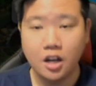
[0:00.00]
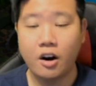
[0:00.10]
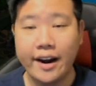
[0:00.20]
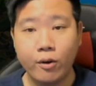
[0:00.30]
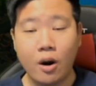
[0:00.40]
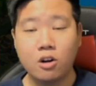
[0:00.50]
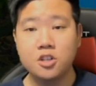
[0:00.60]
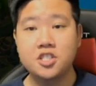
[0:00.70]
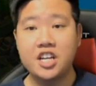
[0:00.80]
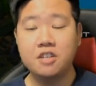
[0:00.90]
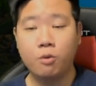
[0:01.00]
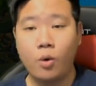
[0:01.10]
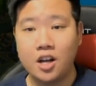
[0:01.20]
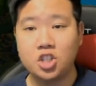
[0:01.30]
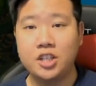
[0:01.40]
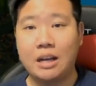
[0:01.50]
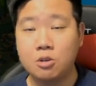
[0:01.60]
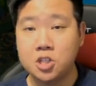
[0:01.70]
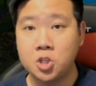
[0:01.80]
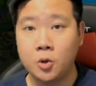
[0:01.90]
All right, rockers, thanks for watching. I will
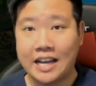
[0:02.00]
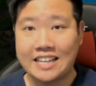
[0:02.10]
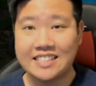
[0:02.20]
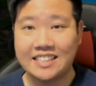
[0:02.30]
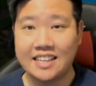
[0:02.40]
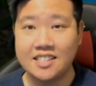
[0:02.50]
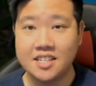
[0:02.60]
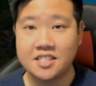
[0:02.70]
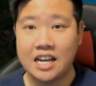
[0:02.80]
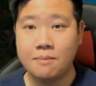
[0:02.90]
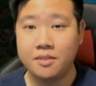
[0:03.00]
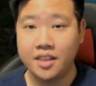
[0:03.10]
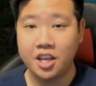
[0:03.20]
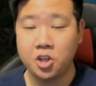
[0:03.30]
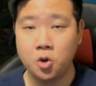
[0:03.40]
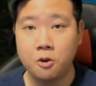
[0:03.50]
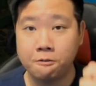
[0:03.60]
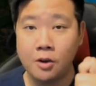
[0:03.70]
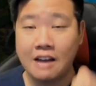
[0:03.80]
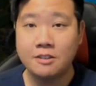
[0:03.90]
see you guys again next time. Thank you. If
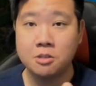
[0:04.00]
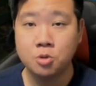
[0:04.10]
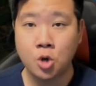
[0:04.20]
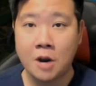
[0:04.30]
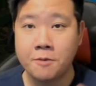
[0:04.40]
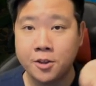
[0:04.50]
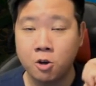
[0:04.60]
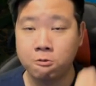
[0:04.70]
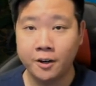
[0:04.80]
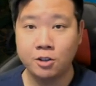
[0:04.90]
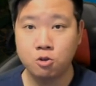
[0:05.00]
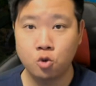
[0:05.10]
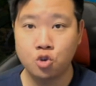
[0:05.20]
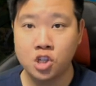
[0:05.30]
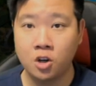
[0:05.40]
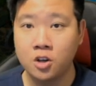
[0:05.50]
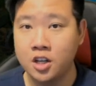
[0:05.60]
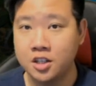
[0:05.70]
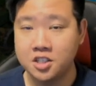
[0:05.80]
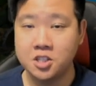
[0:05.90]
you haven't subscribed yet, don't forget to do so.
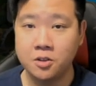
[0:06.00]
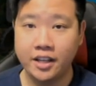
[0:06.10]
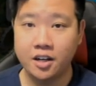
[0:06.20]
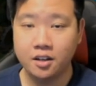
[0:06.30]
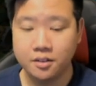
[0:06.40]
See you later.